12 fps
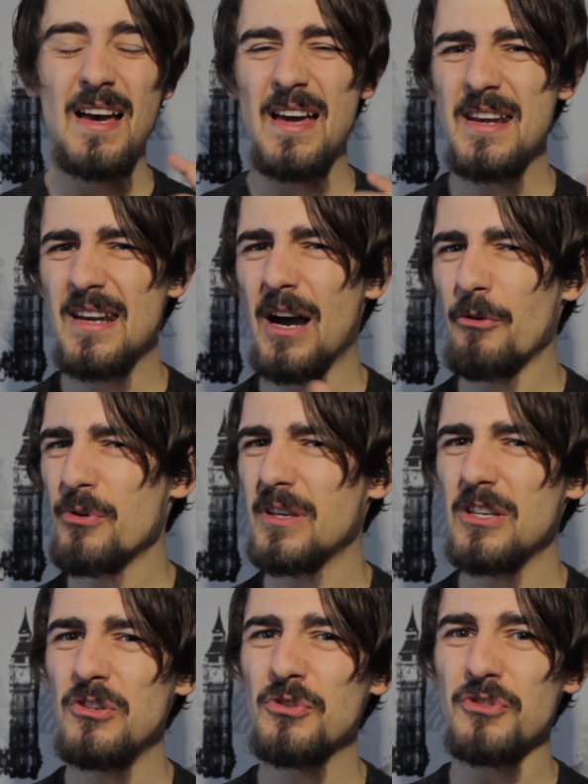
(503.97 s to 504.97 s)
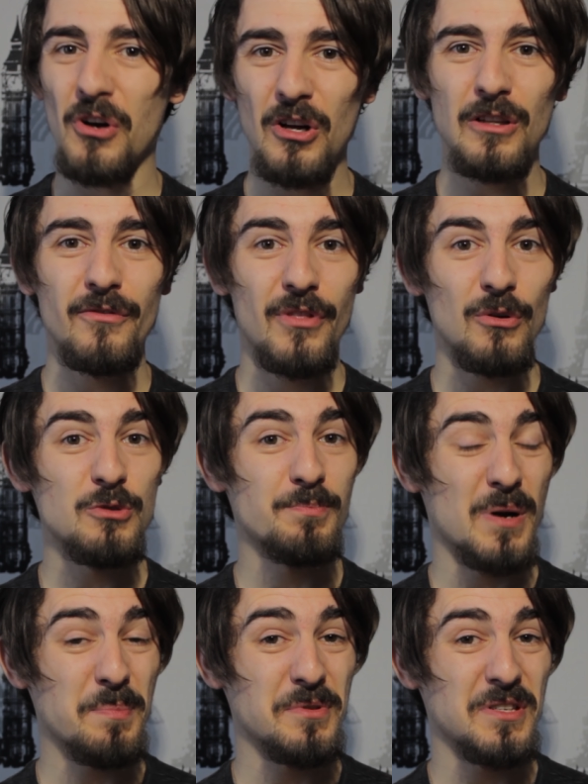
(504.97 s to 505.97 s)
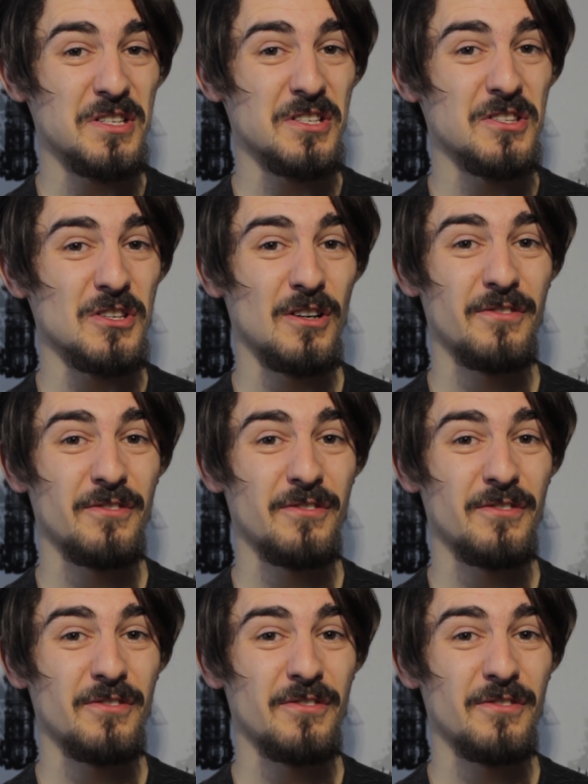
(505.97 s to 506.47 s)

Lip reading: And now you can use all of those prepositions